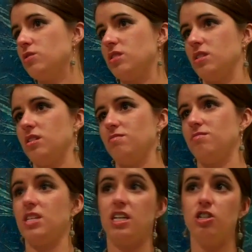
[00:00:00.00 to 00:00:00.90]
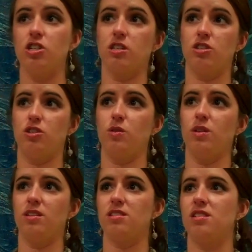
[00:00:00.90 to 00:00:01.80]
too is that teaching
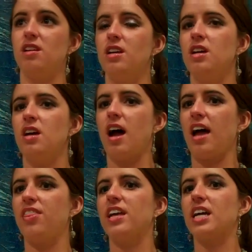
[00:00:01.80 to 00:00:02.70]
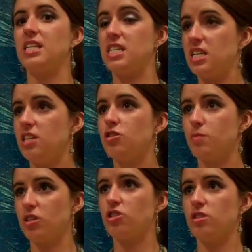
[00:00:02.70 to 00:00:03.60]
students, I think I
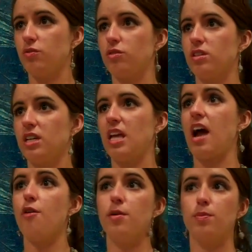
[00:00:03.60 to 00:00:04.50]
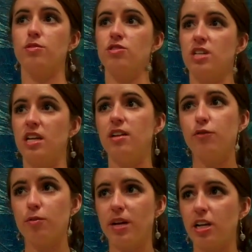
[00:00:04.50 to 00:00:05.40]
teach much differently. How I present
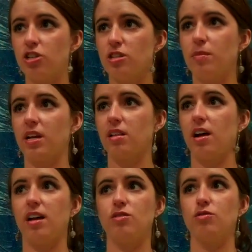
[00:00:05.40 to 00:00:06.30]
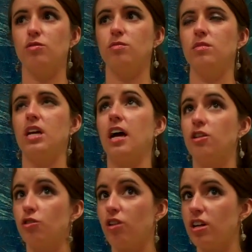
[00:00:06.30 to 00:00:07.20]
information in my classroom,
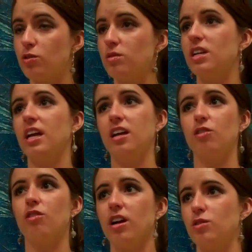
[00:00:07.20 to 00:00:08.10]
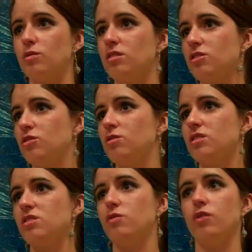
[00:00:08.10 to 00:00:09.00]
undergraduate and graduate
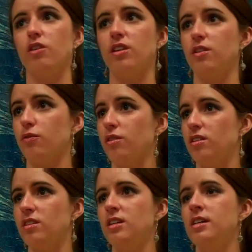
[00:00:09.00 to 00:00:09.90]
students, is very different.